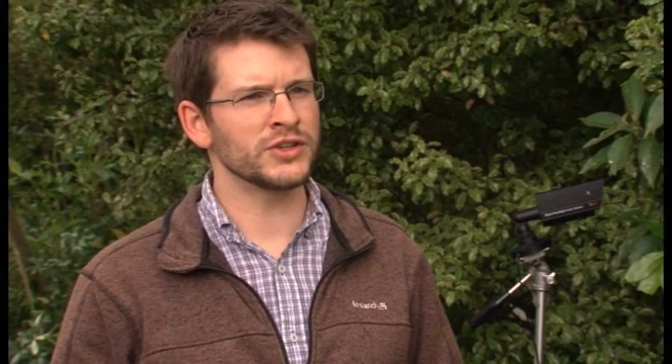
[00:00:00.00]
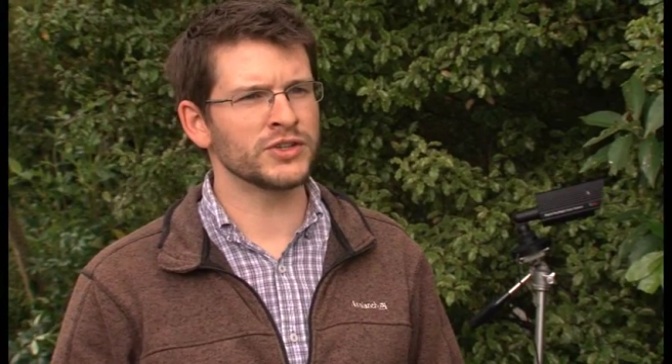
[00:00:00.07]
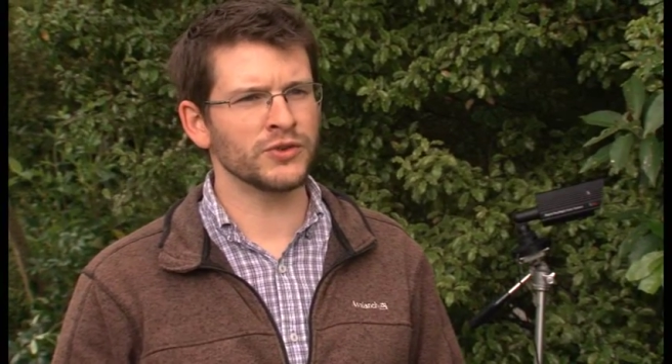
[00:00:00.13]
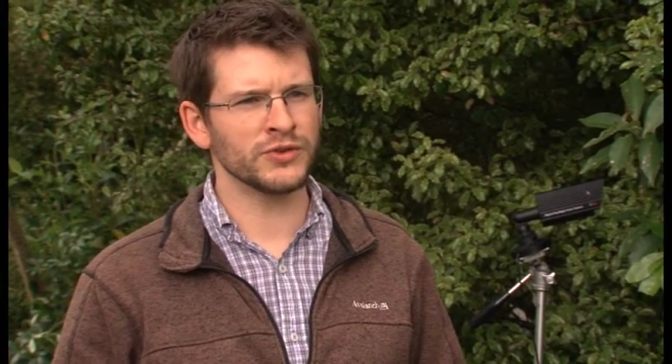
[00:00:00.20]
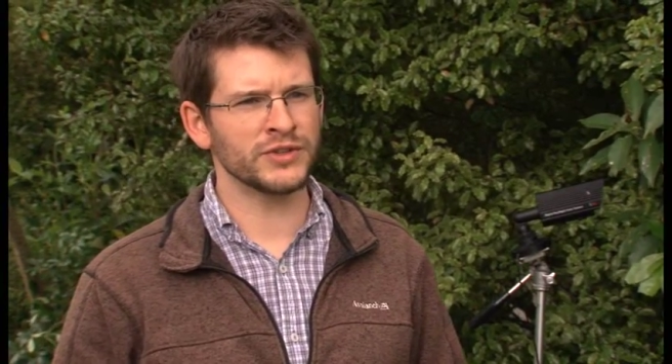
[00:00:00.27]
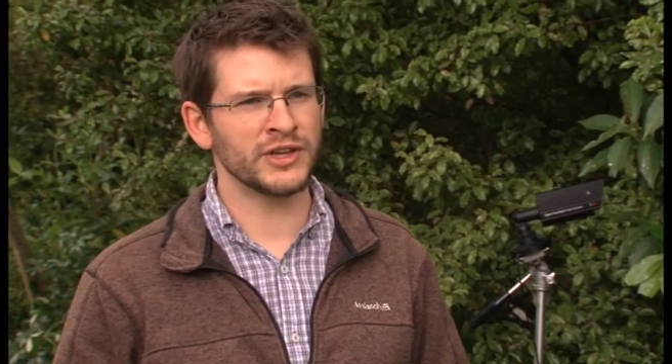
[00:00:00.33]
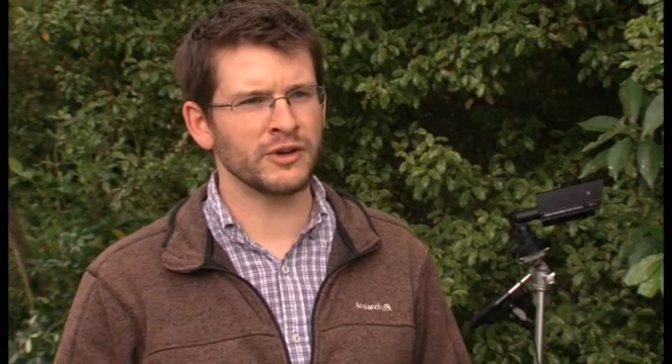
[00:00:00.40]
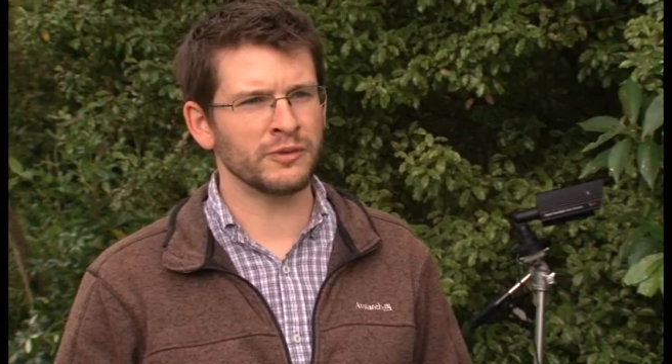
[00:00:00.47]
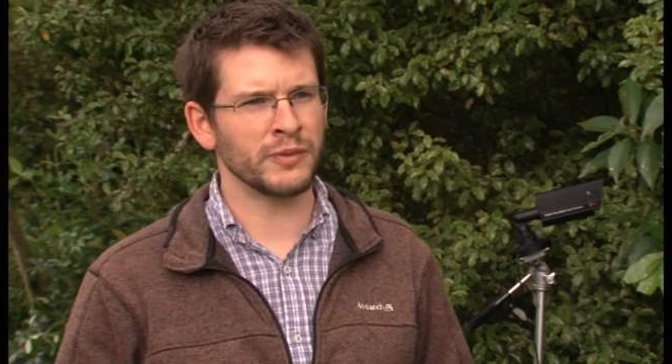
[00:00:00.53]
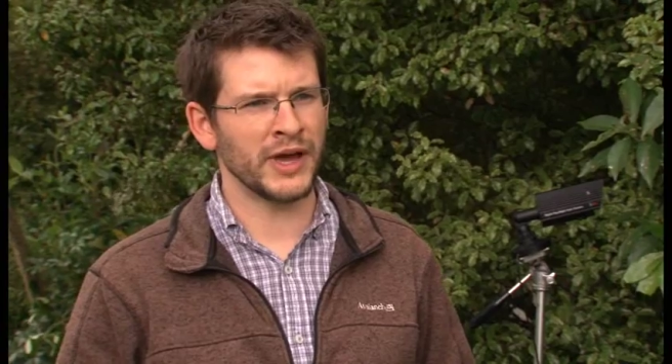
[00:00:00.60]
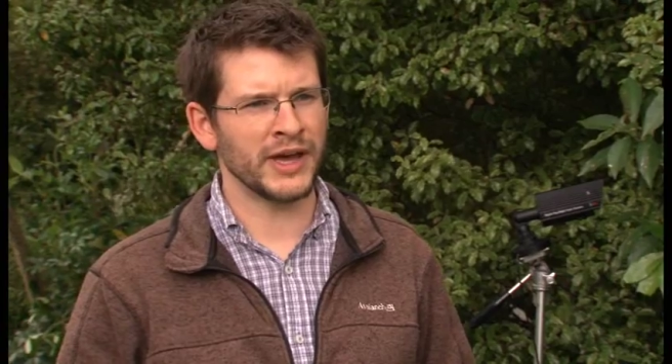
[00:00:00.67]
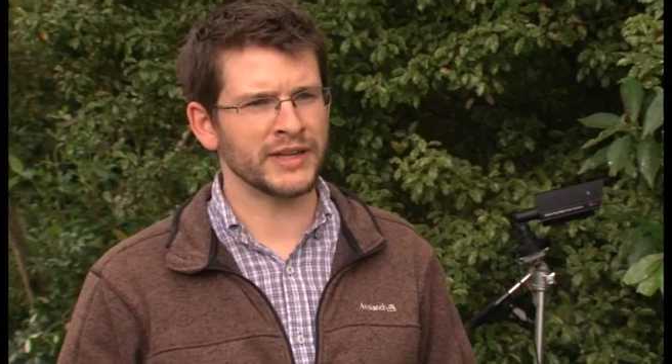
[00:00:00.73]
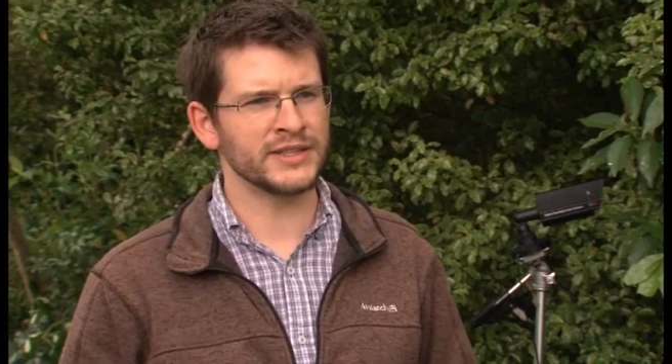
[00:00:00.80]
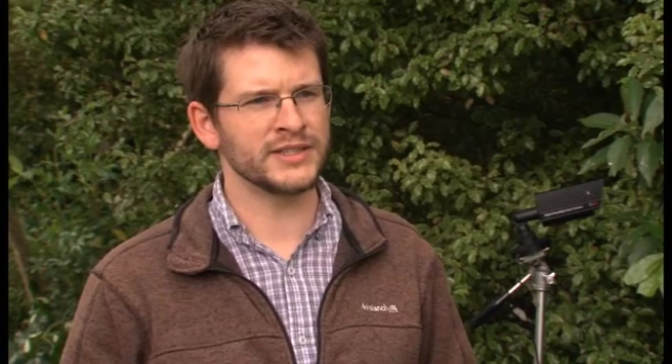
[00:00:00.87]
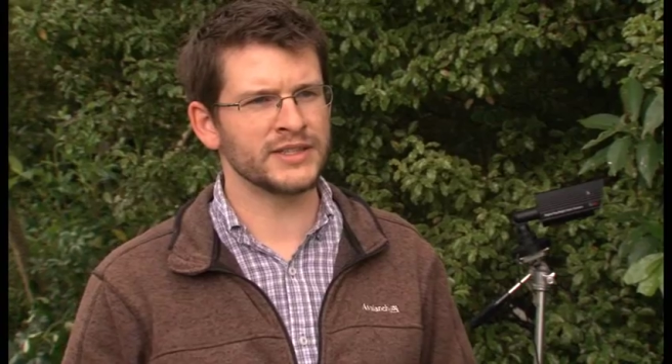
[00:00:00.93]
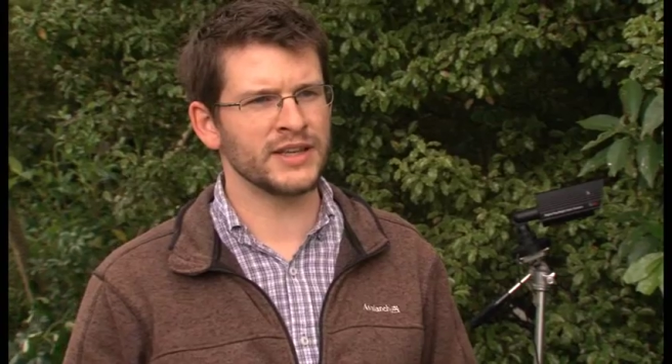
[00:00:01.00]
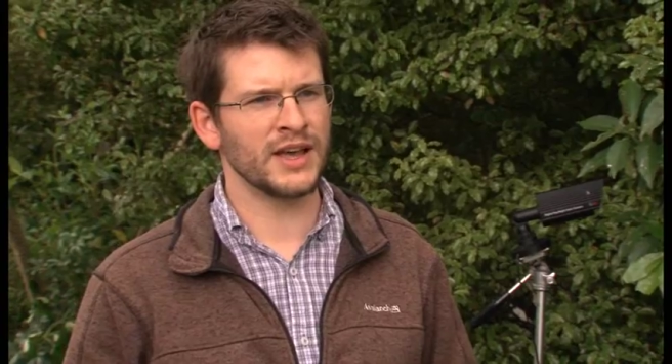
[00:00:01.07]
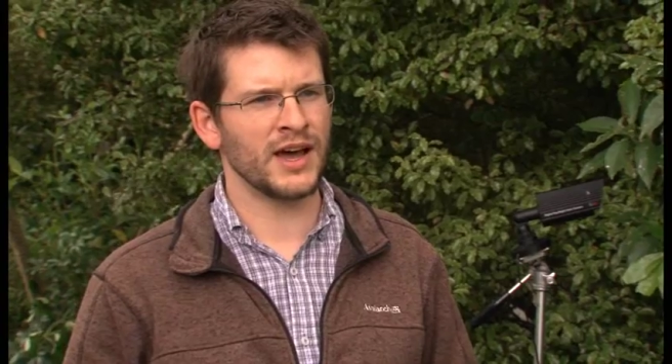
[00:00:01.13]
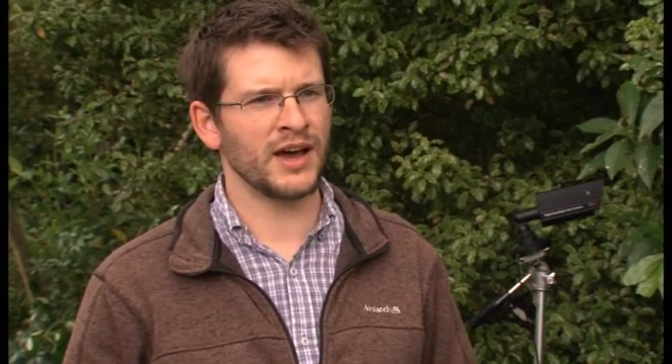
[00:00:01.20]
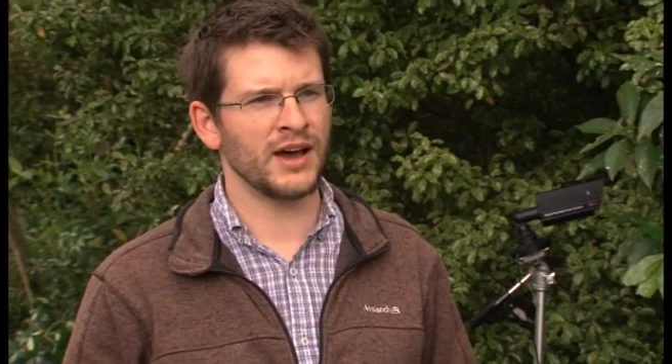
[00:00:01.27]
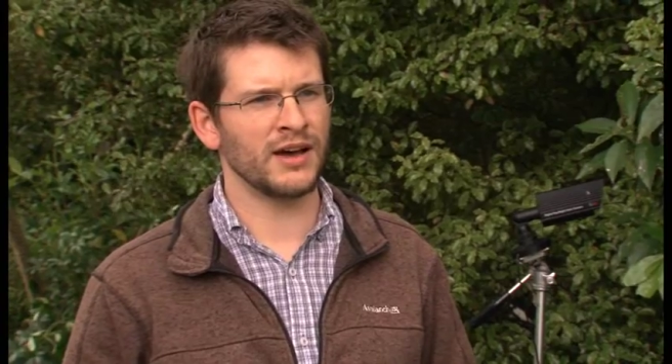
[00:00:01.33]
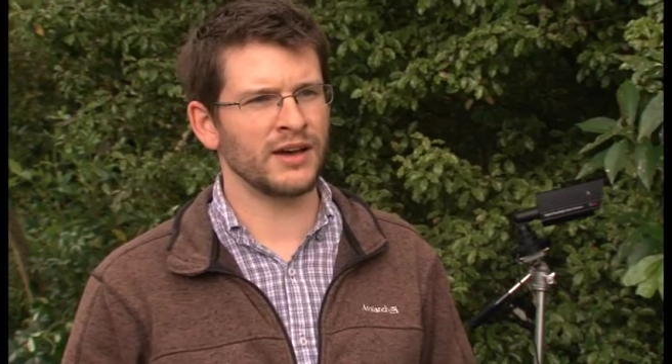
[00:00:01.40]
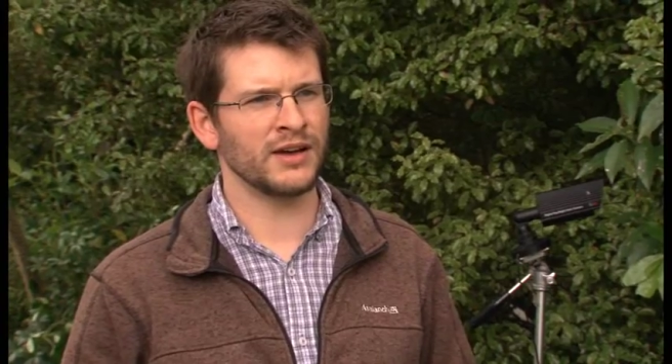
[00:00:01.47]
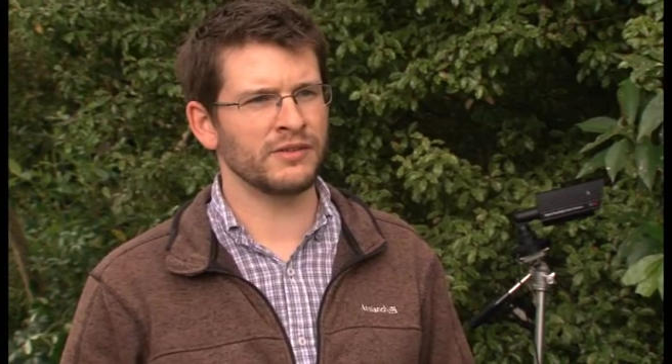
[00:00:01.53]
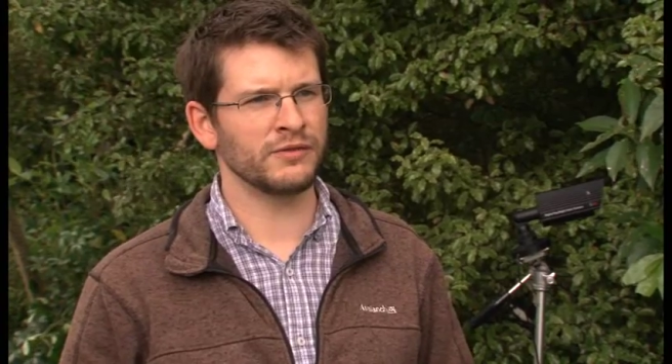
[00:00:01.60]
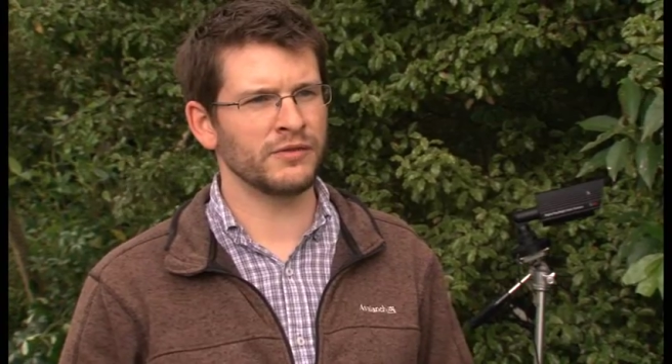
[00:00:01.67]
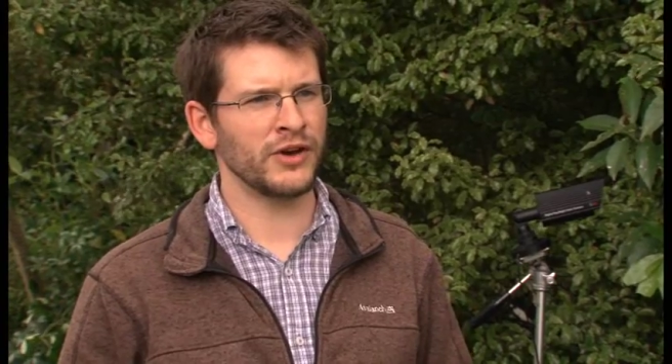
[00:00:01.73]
short-tailed bats are